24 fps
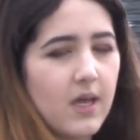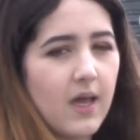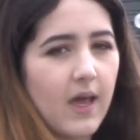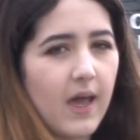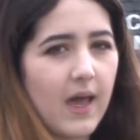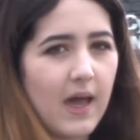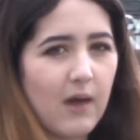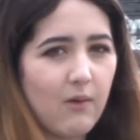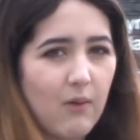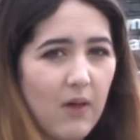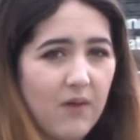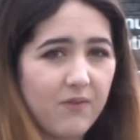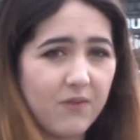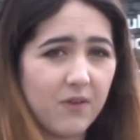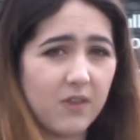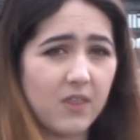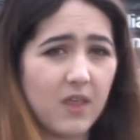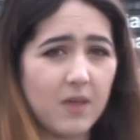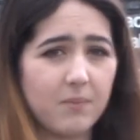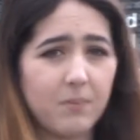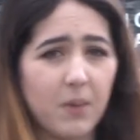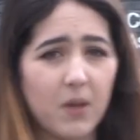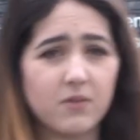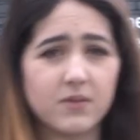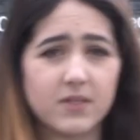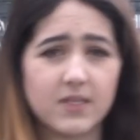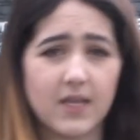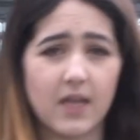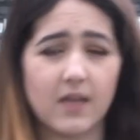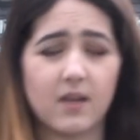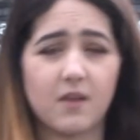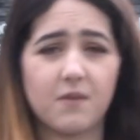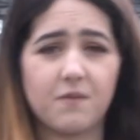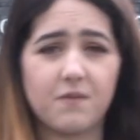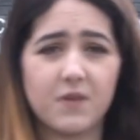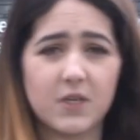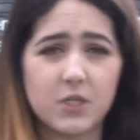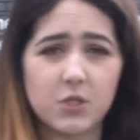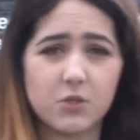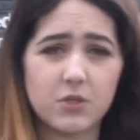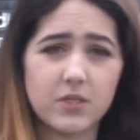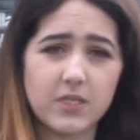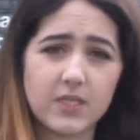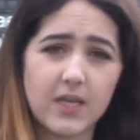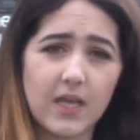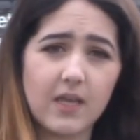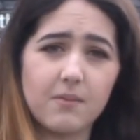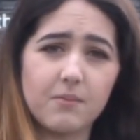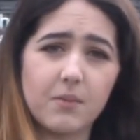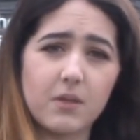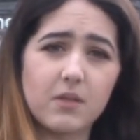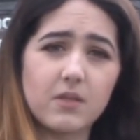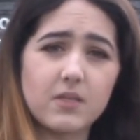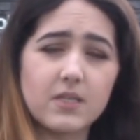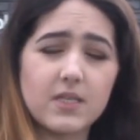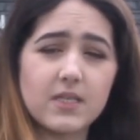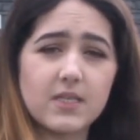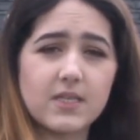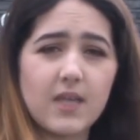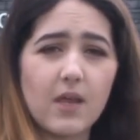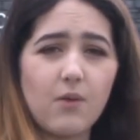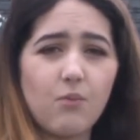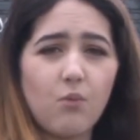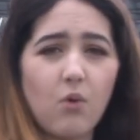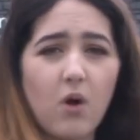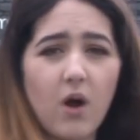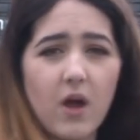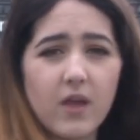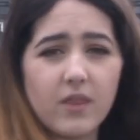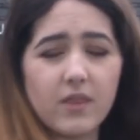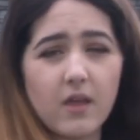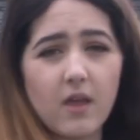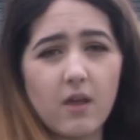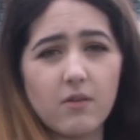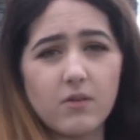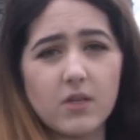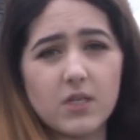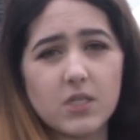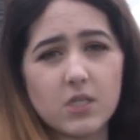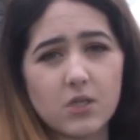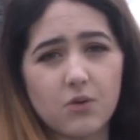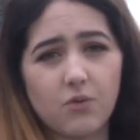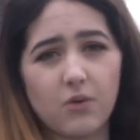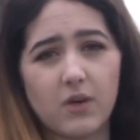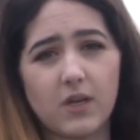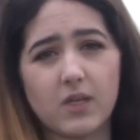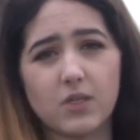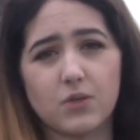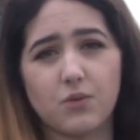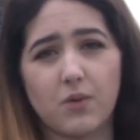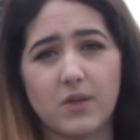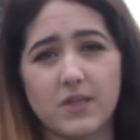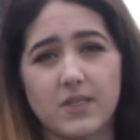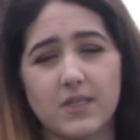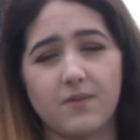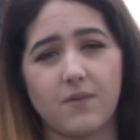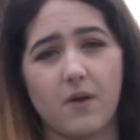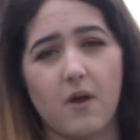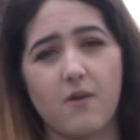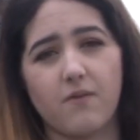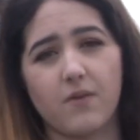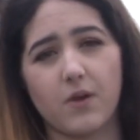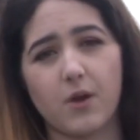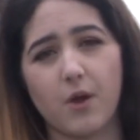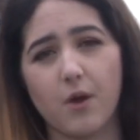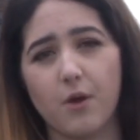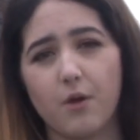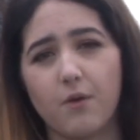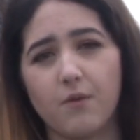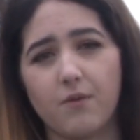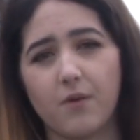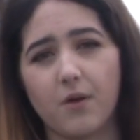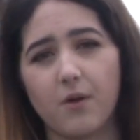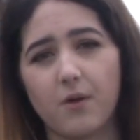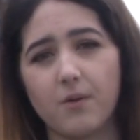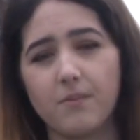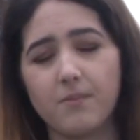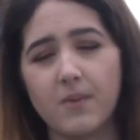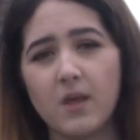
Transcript: However, they both sent official statements to say why they only screened 25 and over.